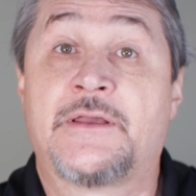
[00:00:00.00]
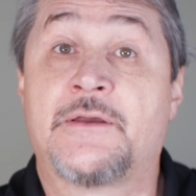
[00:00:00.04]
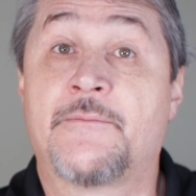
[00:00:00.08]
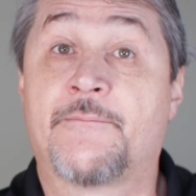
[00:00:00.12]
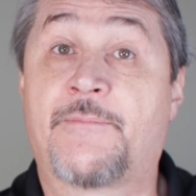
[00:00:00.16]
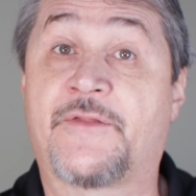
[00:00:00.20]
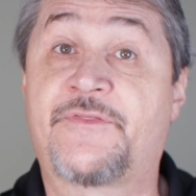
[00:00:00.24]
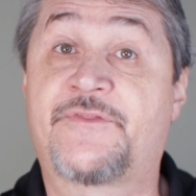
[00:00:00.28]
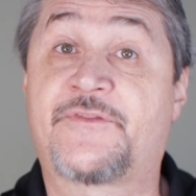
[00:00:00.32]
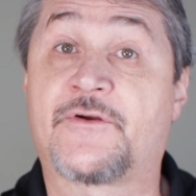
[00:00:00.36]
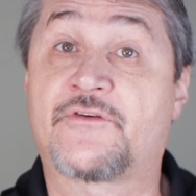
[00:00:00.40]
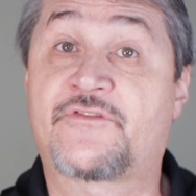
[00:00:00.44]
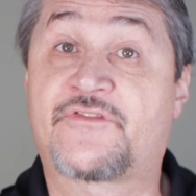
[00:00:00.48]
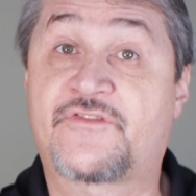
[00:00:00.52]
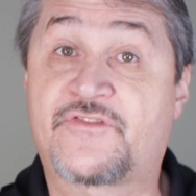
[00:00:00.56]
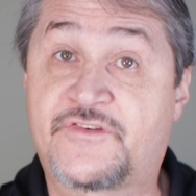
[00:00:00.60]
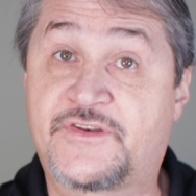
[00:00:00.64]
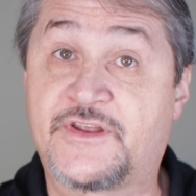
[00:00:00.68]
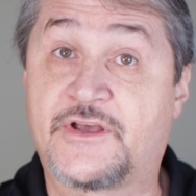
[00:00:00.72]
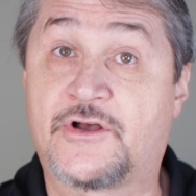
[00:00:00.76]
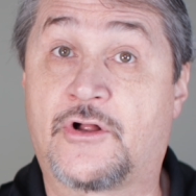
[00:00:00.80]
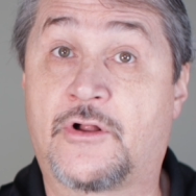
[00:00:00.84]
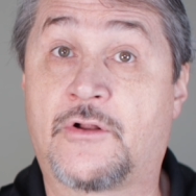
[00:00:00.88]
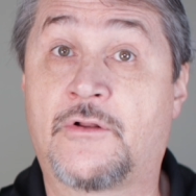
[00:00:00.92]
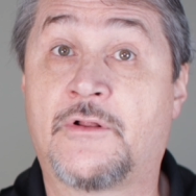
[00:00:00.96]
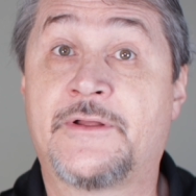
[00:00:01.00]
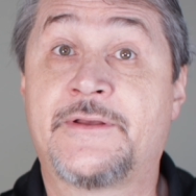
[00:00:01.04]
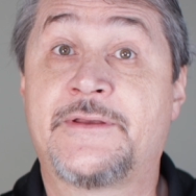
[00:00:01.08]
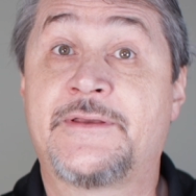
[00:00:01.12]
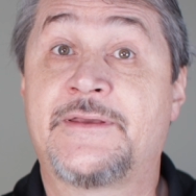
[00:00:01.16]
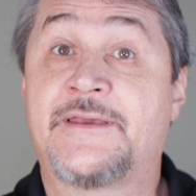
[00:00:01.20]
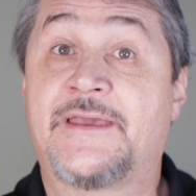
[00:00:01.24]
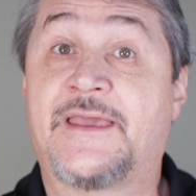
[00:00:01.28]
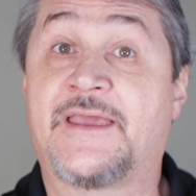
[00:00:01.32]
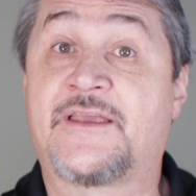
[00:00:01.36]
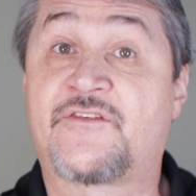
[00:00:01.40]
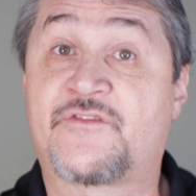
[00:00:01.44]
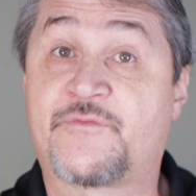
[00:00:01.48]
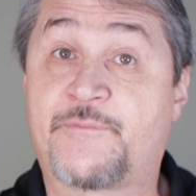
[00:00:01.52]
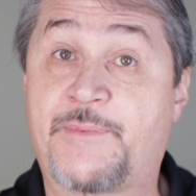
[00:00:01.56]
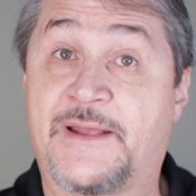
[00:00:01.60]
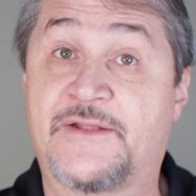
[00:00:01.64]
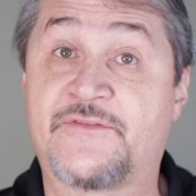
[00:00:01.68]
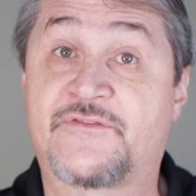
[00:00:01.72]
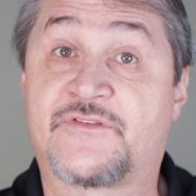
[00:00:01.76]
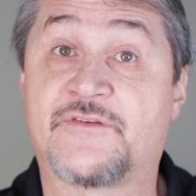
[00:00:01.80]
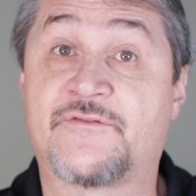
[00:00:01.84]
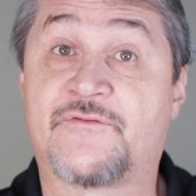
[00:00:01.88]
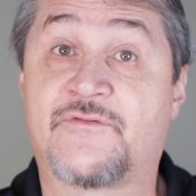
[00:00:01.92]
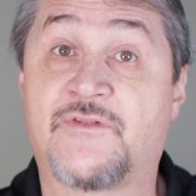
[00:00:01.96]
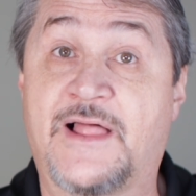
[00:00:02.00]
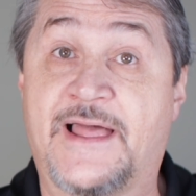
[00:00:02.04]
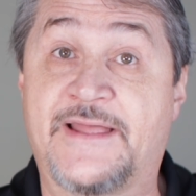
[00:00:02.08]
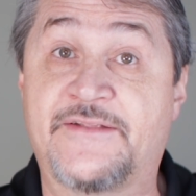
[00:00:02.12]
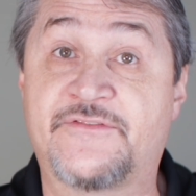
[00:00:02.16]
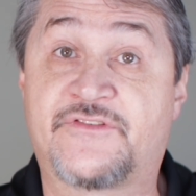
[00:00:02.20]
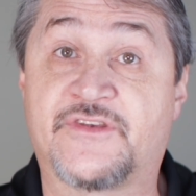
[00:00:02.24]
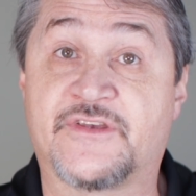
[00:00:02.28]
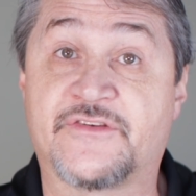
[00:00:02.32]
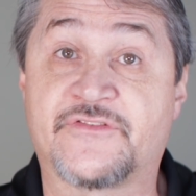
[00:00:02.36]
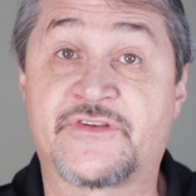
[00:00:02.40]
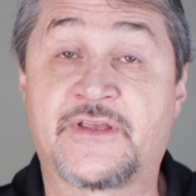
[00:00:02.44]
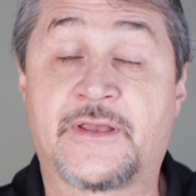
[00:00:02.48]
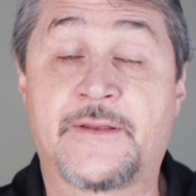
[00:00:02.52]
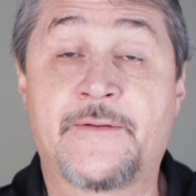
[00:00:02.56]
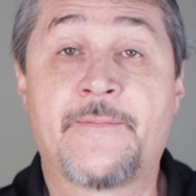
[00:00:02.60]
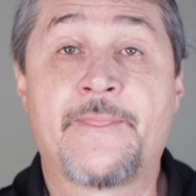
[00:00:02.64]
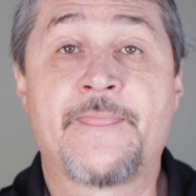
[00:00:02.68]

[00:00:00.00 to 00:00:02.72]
but they're still expensive lenses.